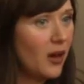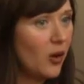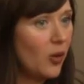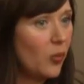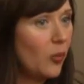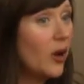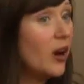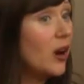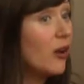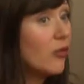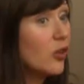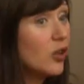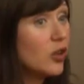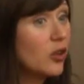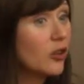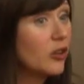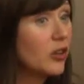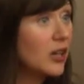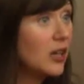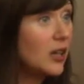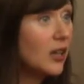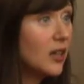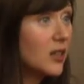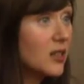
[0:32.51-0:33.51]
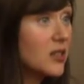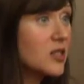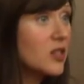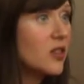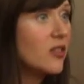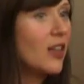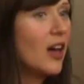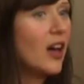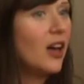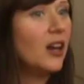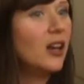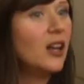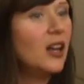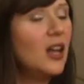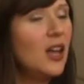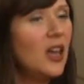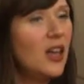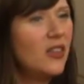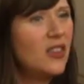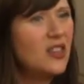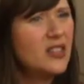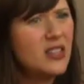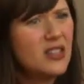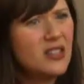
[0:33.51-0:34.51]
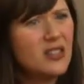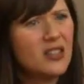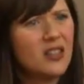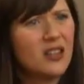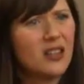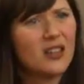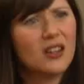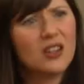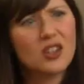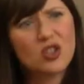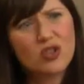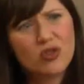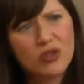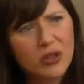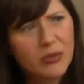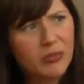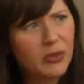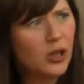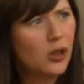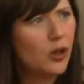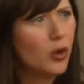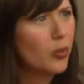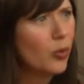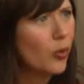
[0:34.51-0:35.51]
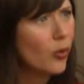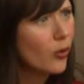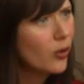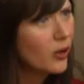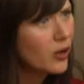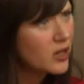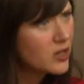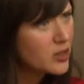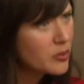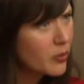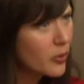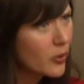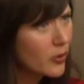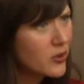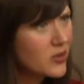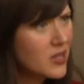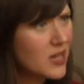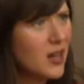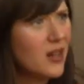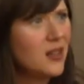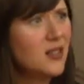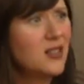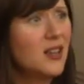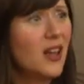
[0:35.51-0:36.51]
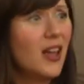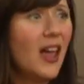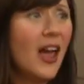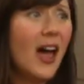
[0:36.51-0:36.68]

whatever you're eating so that this isn't an extremely laborious process.